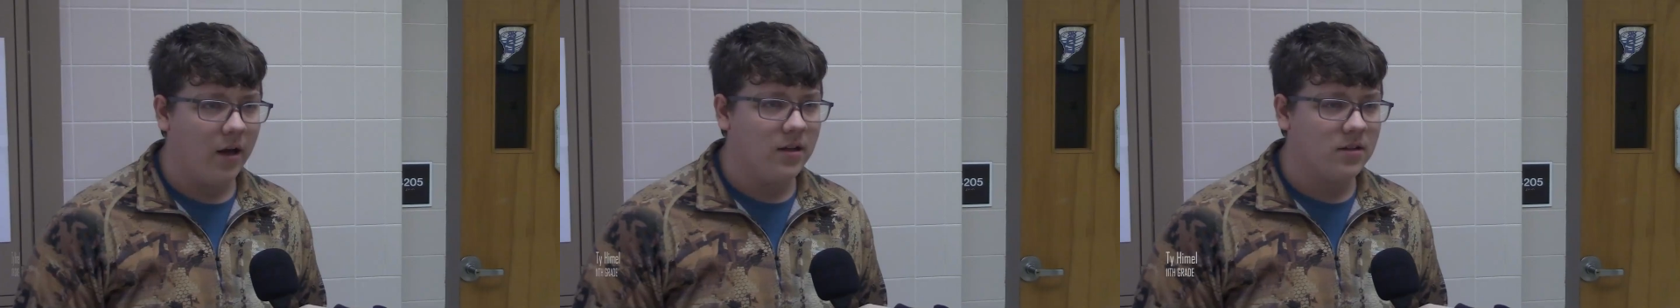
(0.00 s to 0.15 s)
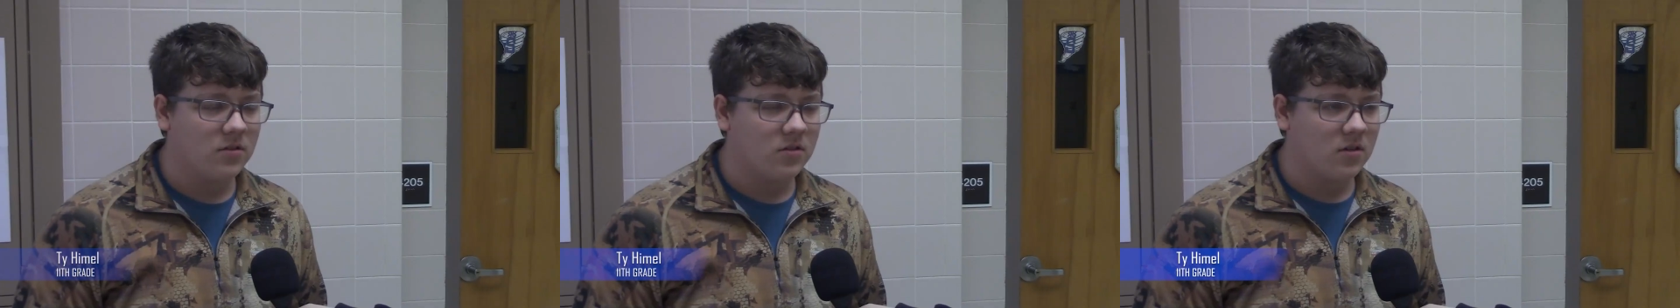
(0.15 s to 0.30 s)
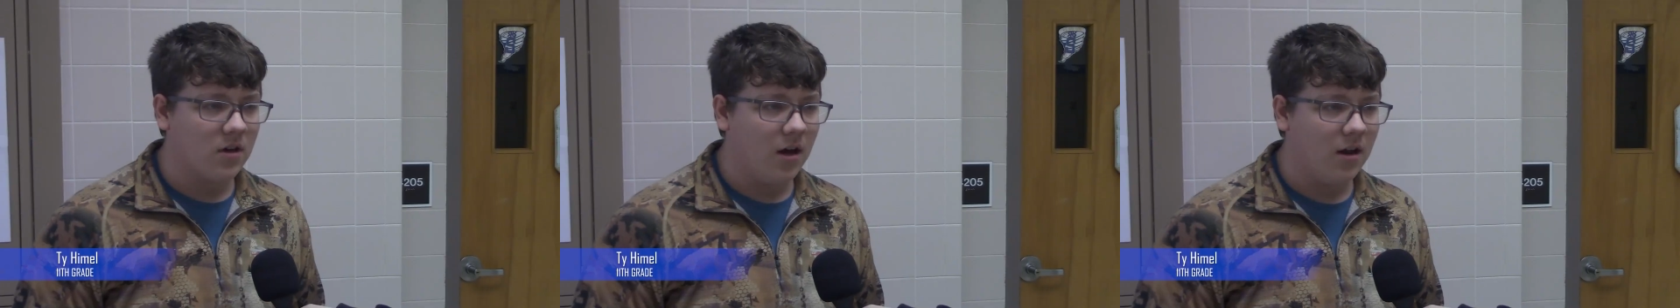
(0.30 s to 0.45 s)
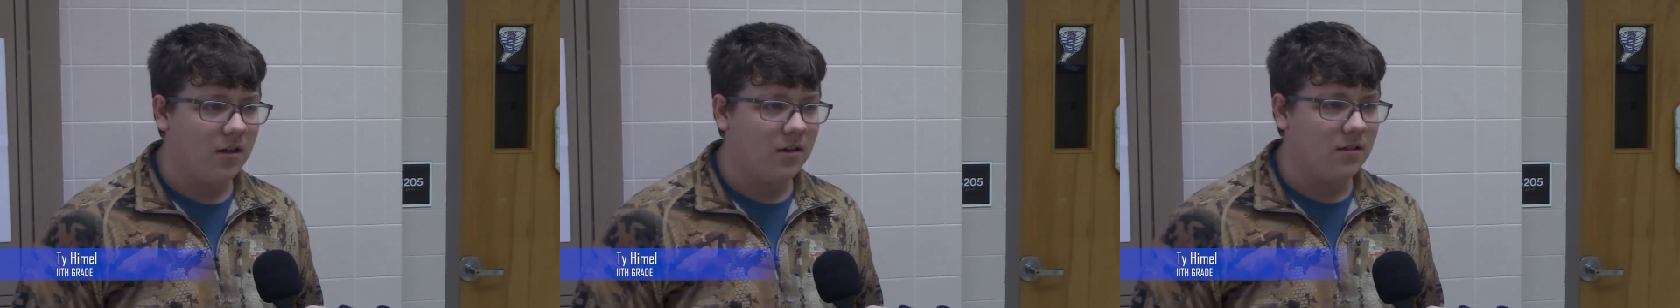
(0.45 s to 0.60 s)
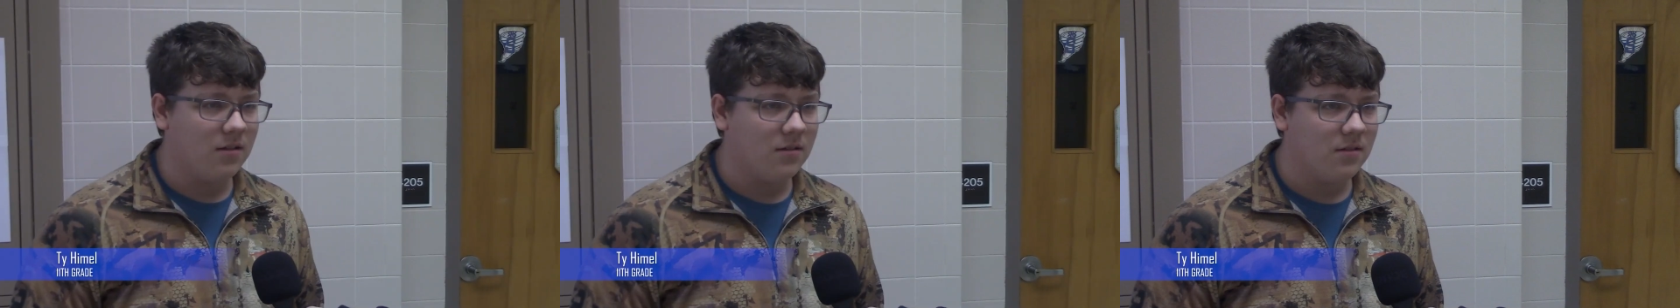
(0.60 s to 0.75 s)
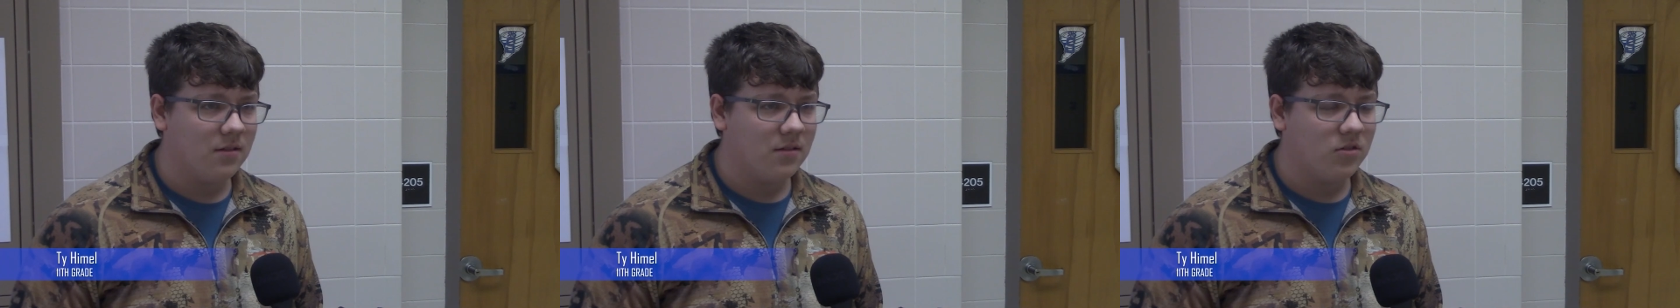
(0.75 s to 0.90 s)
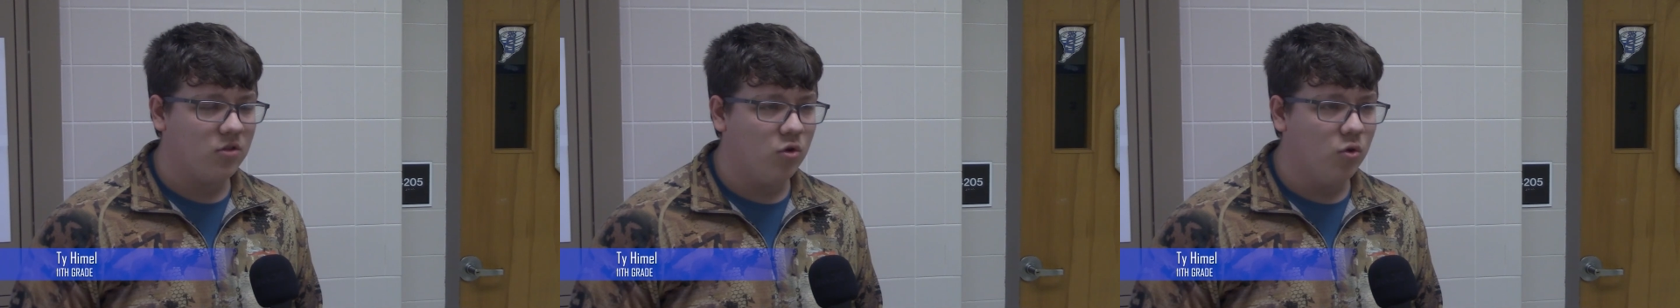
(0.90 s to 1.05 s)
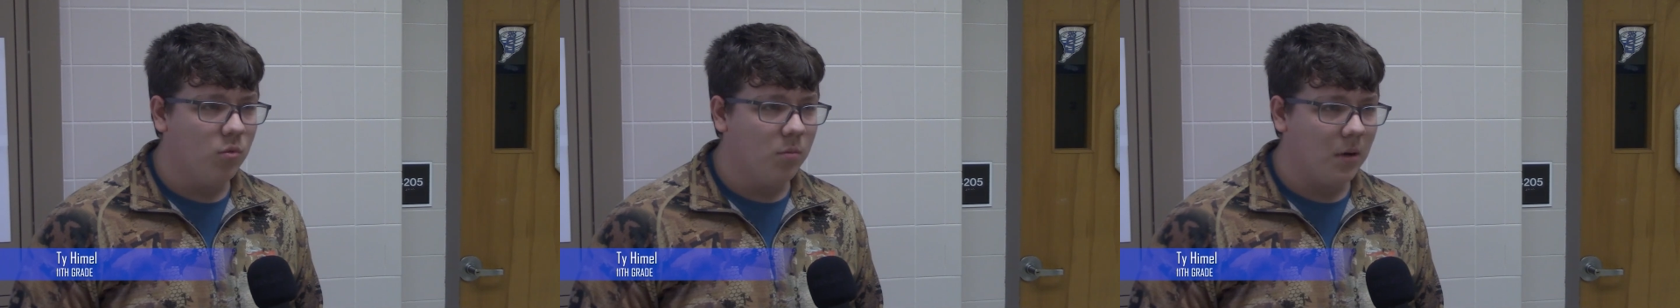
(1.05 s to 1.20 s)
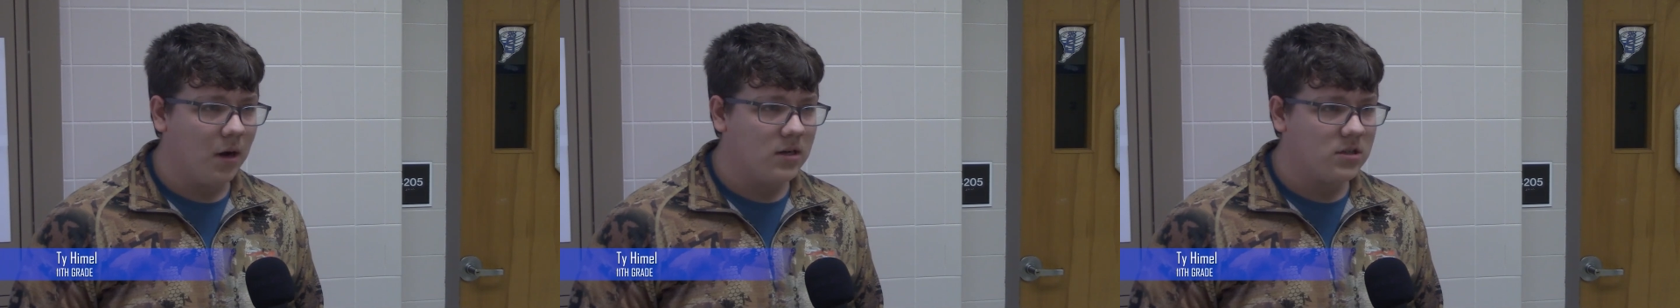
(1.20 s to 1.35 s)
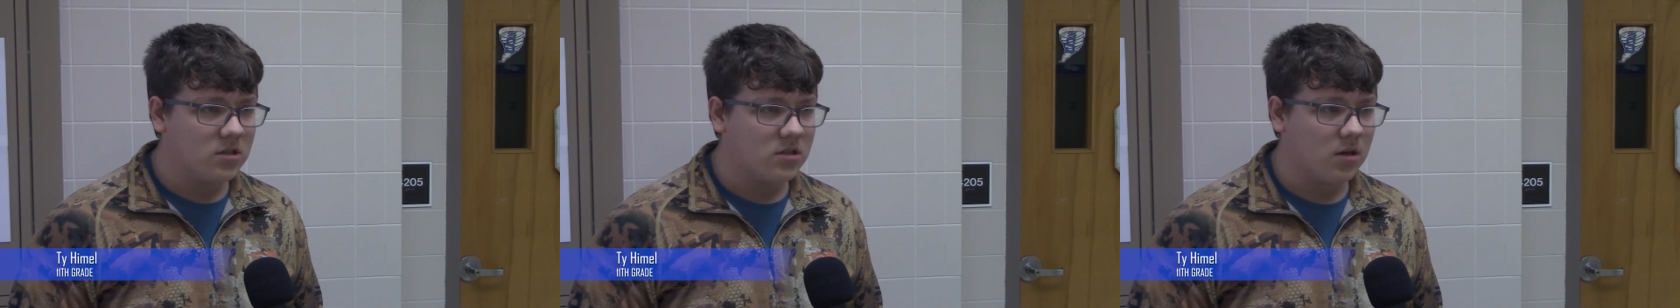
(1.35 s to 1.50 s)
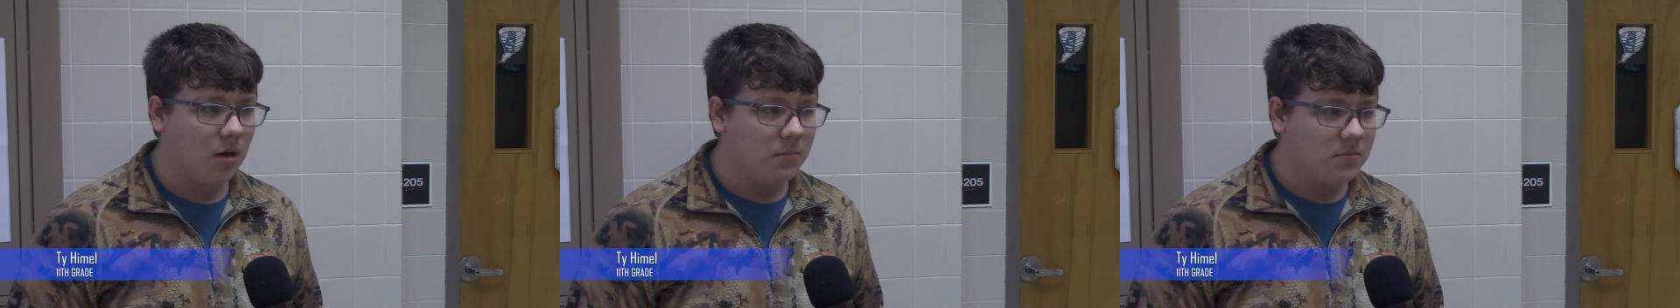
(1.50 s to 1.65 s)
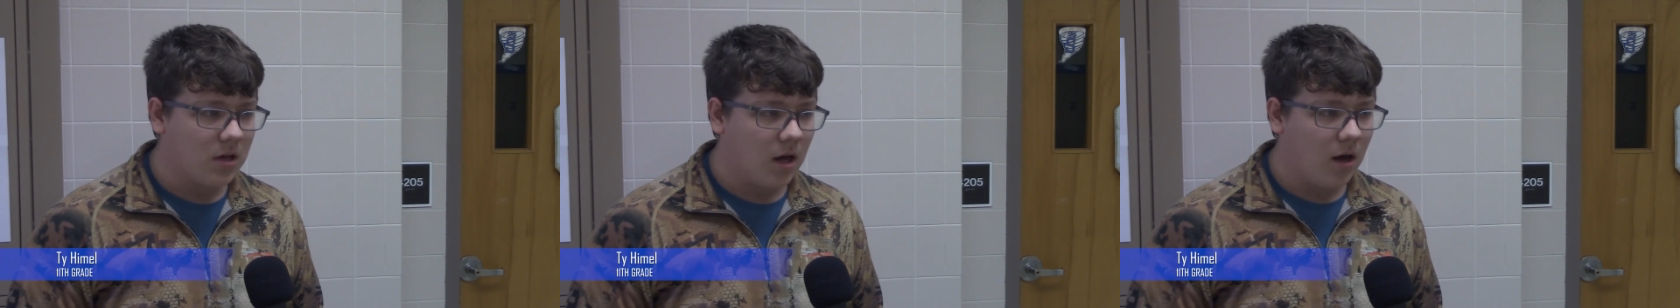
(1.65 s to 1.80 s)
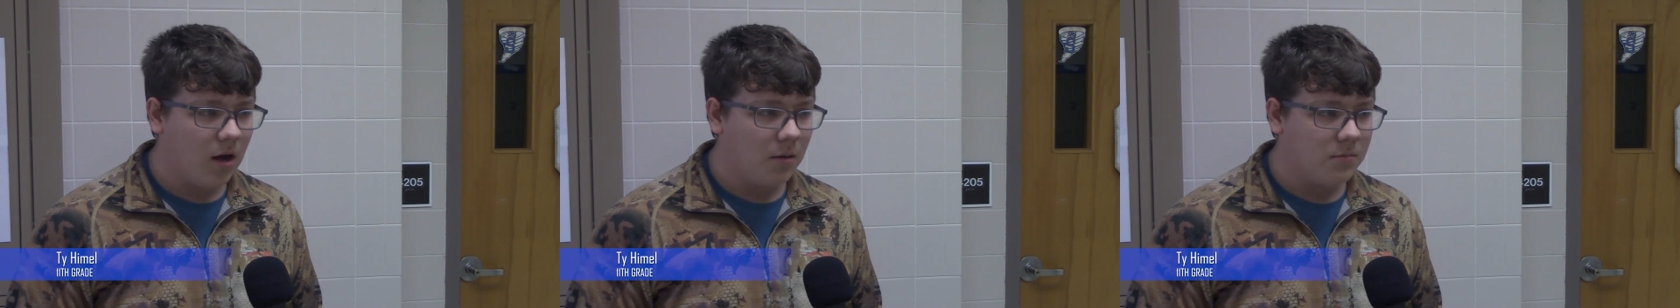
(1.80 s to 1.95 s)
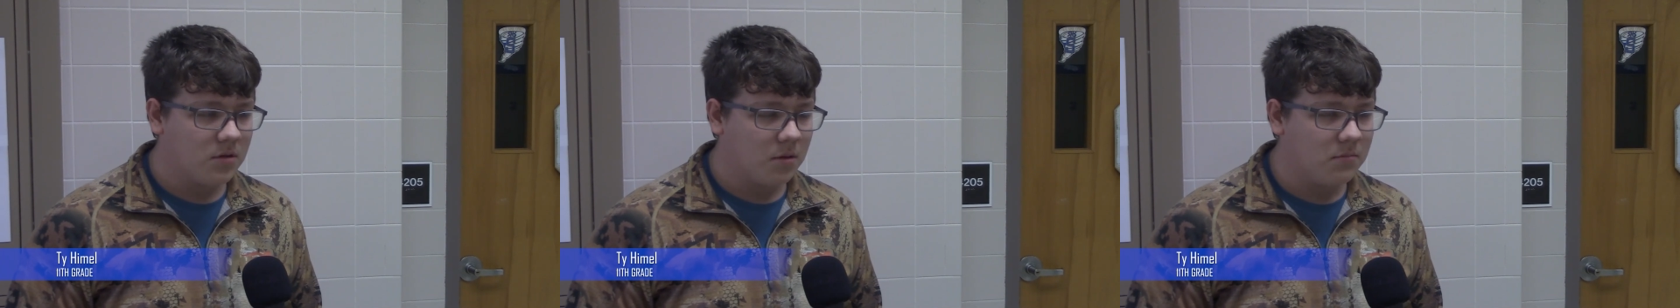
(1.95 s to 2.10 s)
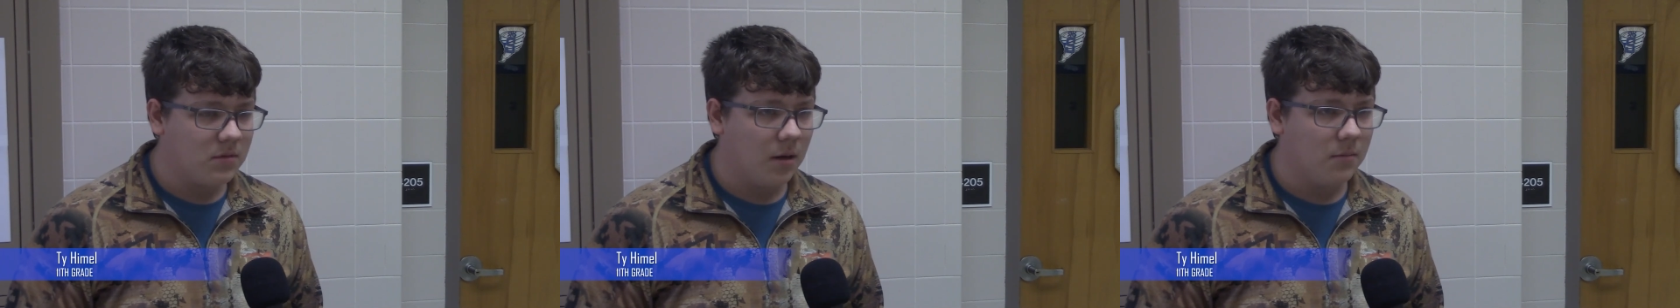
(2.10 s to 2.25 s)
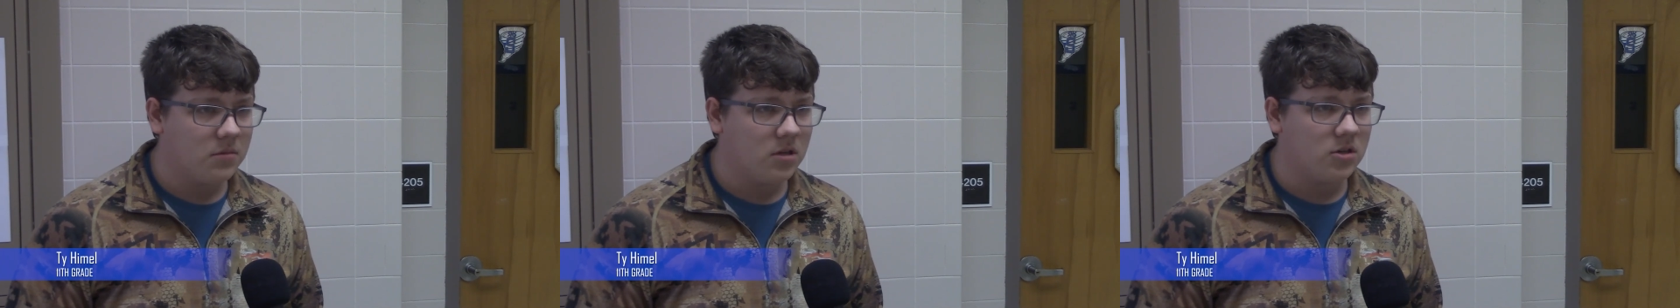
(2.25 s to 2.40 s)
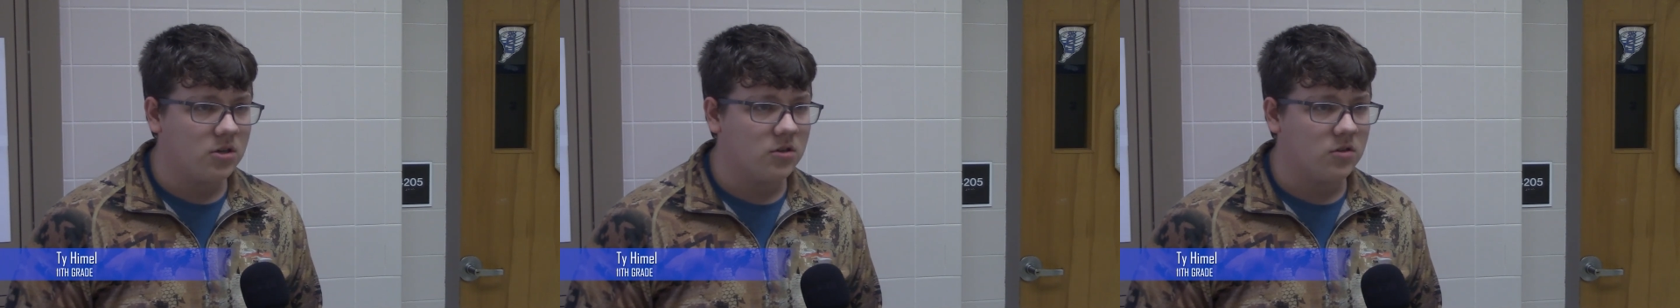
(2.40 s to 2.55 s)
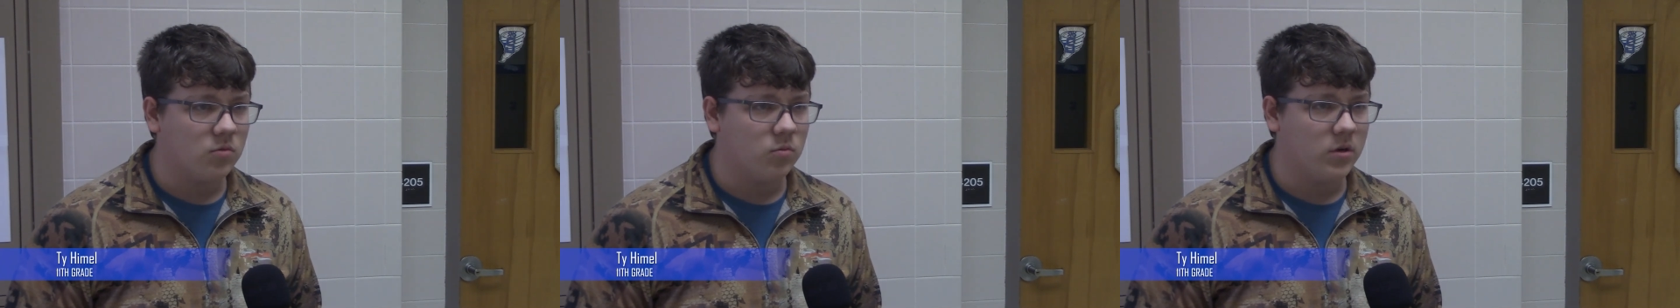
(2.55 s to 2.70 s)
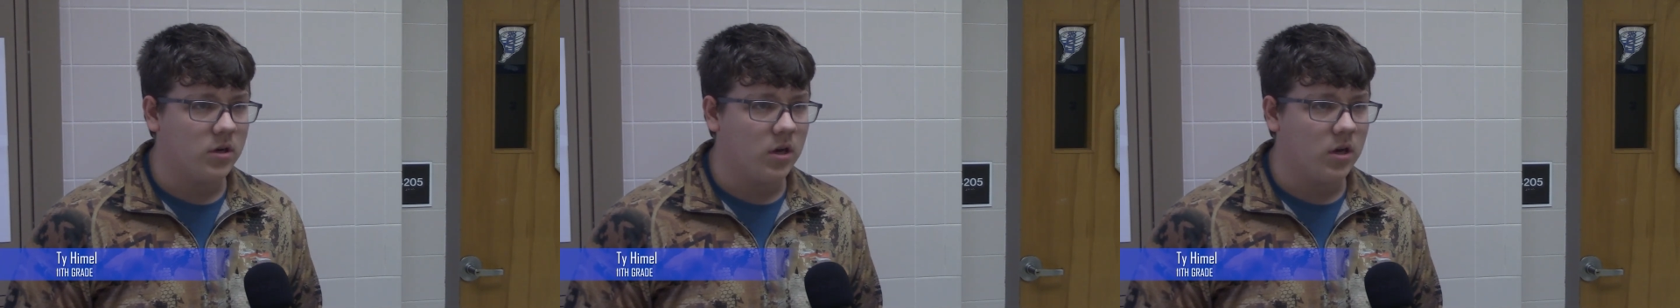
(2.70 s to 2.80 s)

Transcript: It's kind of too much sometimes. Sometimes it's just